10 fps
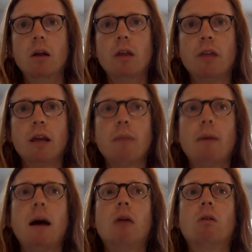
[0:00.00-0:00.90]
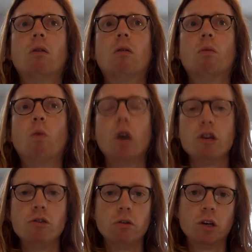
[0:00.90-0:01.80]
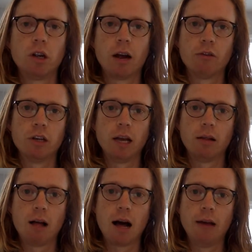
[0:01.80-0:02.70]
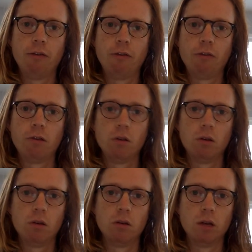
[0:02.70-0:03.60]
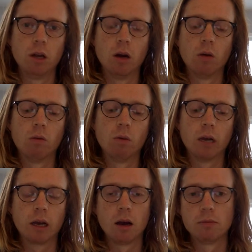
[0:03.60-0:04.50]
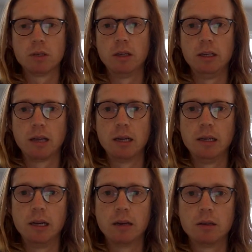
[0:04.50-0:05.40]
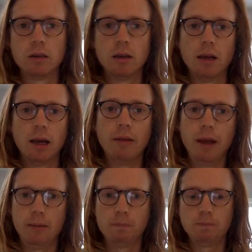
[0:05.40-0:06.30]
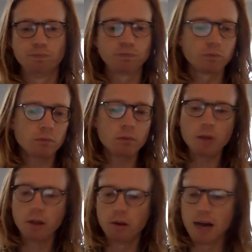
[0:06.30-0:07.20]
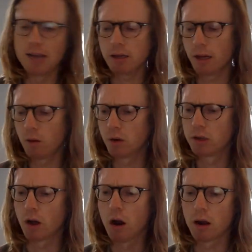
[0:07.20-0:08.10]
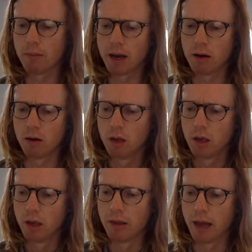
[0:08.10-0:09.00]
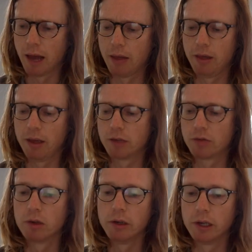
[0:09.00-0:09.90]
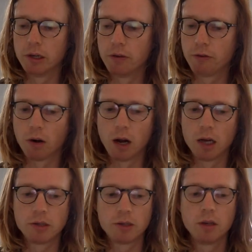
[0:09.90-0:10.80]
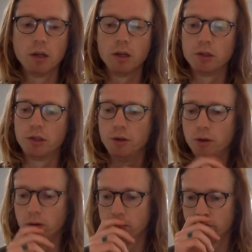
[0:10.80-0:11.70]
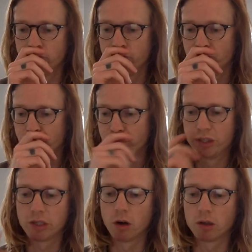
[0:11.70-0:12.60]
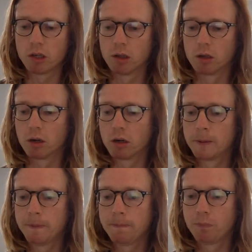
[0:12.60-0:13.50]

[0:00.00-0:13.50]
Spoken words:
think about what you do in your everyday life, when it comes to these ideas. And then the last thing I want to talk about that I think is really good for us to start to learn,